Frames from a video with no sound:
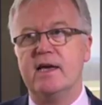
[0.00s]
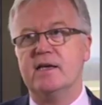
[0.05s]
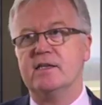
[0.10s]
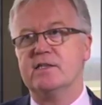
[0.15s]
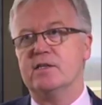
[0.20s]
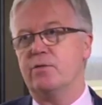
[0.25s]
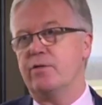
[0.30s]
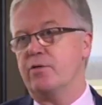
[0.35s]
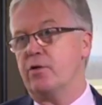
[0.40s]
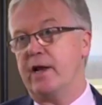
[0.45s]

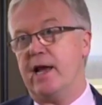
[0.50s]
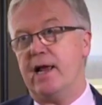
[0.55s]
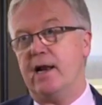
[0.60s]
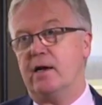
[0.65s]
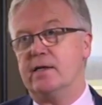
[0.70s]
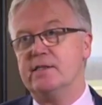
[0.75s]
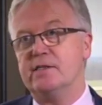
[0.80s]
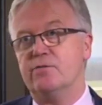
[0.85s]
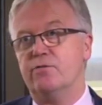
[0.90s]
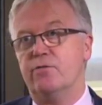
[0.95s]
So we've got
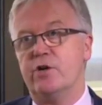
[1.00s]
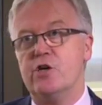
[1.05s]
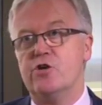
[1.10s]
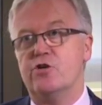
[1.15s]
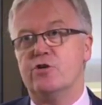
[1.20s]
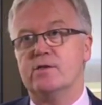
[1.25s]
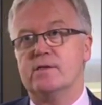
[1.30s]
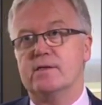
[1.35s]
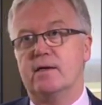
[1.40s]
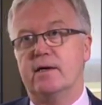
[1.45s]
airlines in
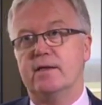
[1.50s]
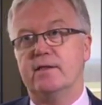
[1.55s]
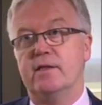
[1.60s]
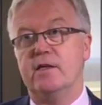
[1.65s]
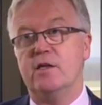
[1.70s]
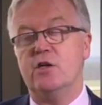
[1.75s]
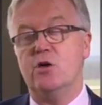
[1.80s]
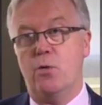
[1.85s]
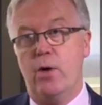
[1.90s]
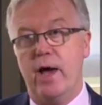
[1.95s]
regions like the
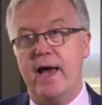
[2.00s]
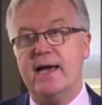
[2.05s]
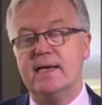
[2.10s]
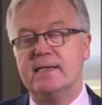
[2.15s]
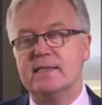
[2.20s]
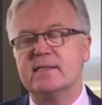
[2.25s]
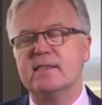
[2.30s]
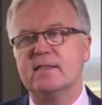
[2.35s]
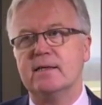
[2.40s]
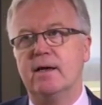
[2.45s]

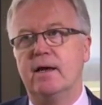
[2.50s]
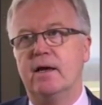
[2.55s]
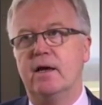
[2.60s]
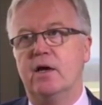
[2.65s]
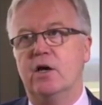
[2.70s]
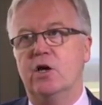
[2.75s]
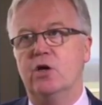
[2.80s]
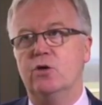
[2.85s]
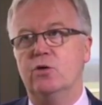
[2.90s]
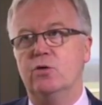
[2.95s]
US
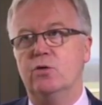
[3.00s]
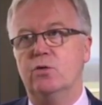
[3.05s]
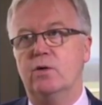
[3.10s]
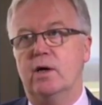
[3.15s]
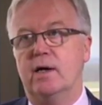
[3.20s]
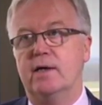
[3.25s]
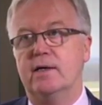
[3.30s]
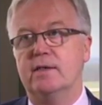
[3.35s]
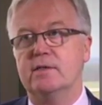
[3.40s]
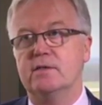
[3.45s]
who
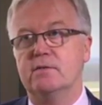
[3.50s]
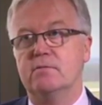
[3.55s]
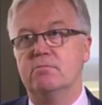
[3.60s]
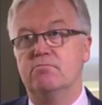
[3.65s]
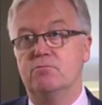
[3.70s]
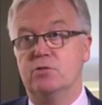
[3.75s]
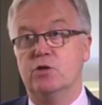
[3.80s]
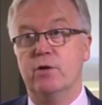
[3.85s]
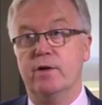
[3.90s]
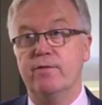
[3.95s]
are
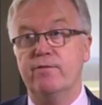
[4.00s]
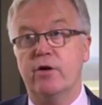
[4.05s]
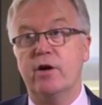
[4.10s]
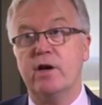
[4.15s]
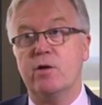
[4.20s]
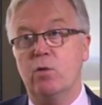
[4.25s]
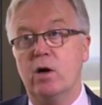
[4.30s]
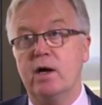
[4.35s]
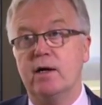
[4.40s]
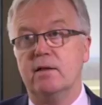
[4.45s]
doing
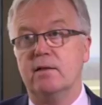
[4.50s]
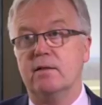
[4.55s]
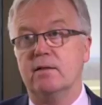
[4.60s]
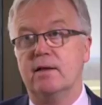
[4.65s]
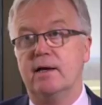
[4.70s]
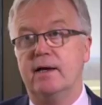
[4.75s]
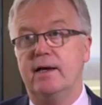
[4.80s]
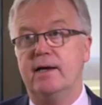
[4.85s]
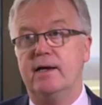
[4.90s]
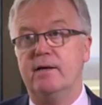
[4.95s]
very well.
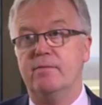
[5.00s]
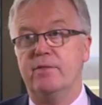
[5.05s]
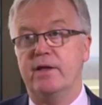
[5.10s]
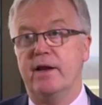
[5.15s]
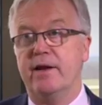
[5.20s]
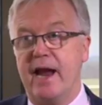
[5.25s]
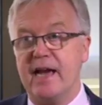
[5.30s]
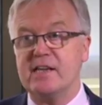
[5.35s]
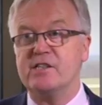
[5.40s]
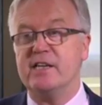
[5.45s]

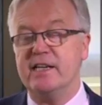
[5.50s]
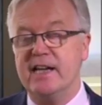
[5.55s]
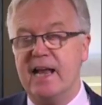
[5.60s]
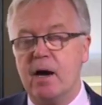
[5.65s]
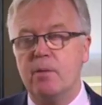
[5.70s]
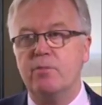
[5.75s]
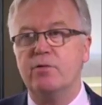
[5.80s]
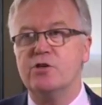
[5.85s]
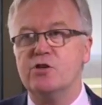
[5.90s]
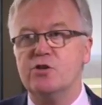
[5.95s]
They're actually
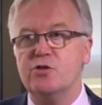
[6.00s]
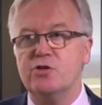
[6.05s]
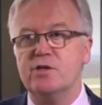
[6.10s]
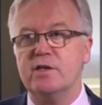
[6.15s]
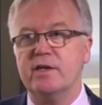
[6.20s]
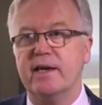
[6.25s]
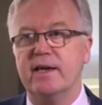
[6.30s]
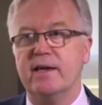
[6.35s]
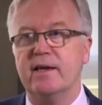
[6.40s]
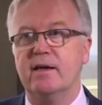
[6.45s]
now
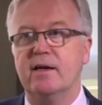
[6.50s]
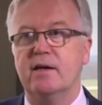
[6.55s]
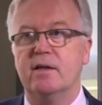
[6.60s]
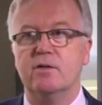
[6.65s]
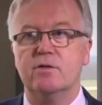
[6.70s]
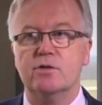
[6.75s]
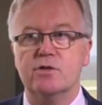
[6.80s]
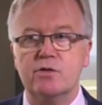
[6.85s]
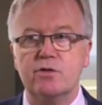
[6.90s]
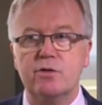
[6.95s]
producing
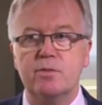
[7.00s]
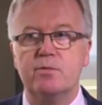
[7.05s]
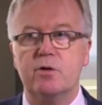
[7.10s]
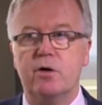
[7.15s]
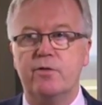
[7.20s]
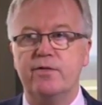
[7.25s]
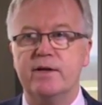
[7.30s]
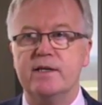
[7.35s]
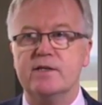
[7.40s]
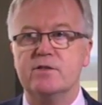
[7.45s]
the sort of
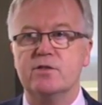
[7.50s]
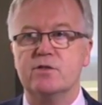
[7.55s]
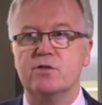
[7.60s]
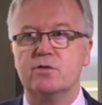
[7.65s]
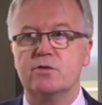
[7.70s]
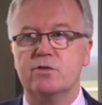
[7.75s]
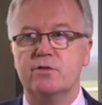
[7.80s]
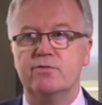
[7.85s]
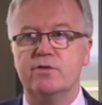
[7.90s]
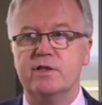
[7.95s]
profits, the
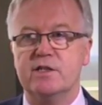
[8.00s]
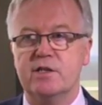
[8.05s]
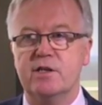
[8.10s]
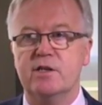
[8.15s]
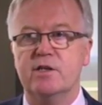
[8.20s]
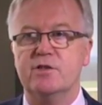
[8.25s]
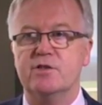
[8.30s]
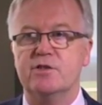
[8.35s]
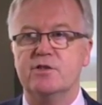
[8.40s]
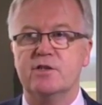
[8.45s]
sort of
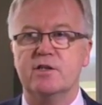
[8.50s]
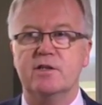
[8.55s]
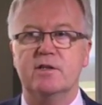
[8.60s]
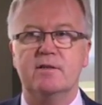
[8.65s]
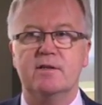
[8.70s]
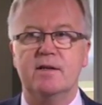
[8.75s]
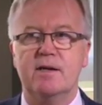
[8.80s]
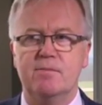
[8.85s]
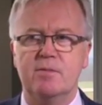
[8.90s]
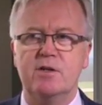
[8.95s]
returns
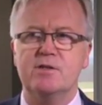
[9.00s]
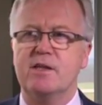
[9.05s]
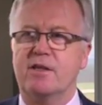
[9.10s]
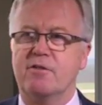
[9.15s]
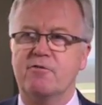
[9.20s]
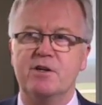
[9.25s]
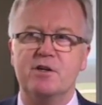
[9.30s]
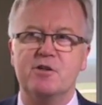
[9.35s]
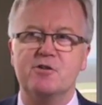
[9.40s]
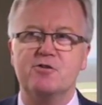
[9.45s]
that most
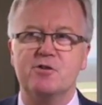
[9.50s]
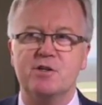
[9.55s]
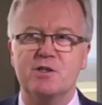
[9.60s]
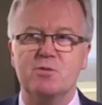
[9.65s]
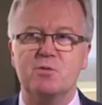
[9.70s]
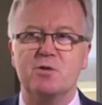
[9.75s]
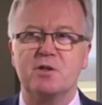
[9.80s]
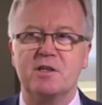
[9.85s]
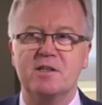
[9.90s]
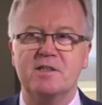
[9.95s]
other
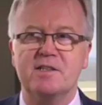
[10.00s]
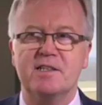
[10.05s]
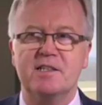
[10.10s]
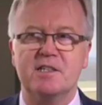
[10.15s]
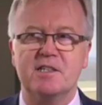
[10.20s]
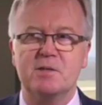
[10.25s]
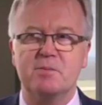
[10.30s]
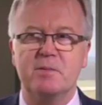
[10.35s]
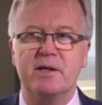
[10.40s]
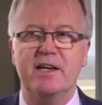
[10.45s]
industries would
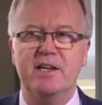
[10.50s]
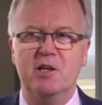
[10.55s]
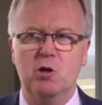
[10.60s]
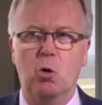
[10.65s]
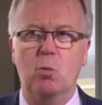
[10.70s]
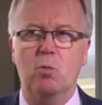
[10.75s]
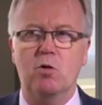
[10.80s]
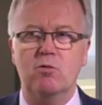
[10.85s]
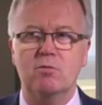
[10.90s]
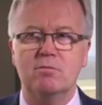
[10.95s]
consider to be
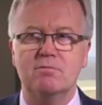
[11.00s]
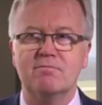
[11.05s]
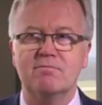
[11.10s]
normal.